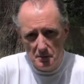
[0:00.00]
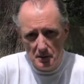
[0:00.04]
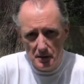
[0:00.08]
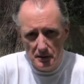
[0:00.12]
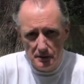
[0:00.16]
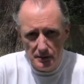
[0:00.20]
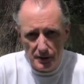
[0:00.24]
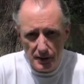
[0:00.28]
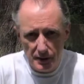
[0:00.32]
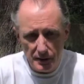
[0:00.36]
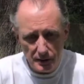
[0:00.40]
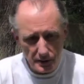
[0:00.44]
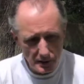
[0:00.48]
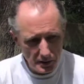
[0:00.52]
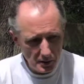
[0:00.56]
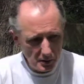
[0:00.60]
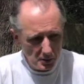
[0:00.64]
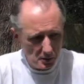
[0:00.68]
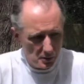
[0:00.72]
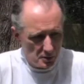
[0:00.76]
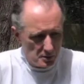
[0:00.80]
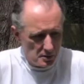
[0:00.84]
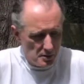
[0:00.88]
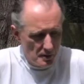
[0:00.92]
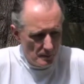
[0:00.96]
in my
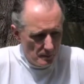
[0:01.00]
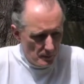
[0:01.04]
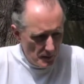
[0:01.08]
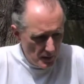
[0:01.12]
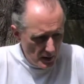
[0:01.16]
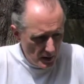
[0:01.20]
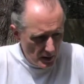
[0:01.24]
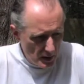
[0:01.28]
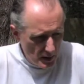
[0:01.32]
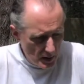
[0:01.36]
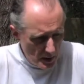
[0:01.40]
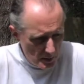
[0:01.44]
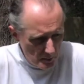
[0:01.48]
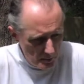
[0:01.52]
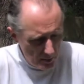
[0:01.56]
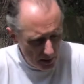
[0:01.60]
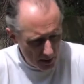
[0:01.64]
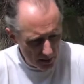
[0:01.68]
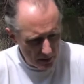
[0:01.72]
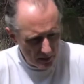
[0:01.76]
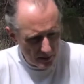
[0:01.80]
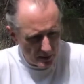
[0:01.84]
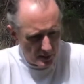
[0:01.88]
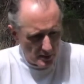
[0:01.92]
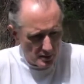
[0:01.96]
father-in-law's
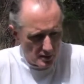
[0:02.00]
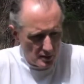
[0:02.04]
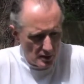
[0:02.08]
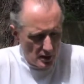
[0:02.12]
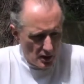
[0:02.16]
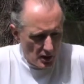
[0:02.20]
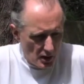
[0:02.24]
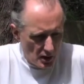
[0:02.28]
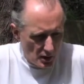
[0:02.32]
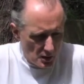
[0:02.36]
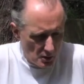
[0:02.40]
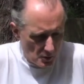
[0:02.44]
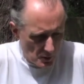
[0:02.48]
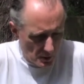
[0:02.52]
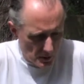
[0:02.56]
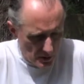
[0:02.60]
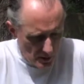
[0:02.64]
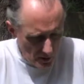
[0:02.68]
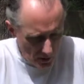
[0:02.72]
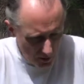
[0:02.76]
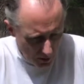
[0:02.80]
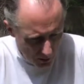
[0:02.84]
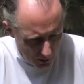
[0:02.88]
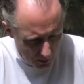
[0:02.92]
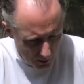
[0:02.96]
business, which
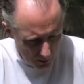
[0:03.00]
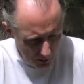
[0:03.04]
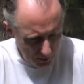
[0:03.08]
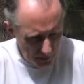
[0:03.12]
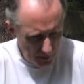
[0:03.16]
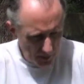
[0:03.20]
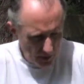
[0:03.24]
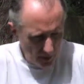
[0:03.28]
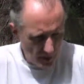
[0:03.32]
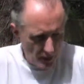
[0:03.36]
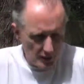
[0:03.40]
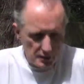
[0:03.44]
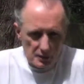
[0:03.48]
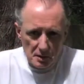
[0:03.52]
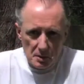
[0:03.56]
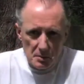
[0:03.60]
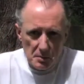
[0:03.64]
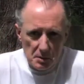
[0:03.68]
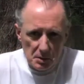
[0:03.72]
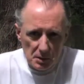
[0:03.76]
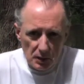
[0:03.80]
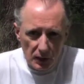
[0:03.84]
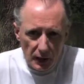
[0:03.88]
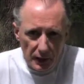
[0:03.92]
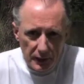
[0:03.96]
sold
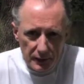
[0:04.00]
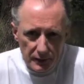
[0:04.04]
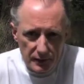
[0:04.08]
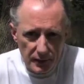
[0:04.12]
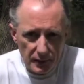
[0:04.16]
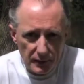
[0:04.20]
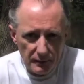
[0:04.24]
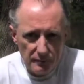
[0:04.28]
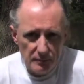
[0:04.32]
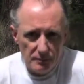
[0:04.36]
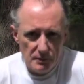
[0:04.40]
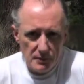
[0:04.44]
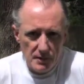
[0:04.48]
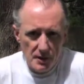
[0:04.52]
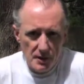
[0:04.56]
double glazing.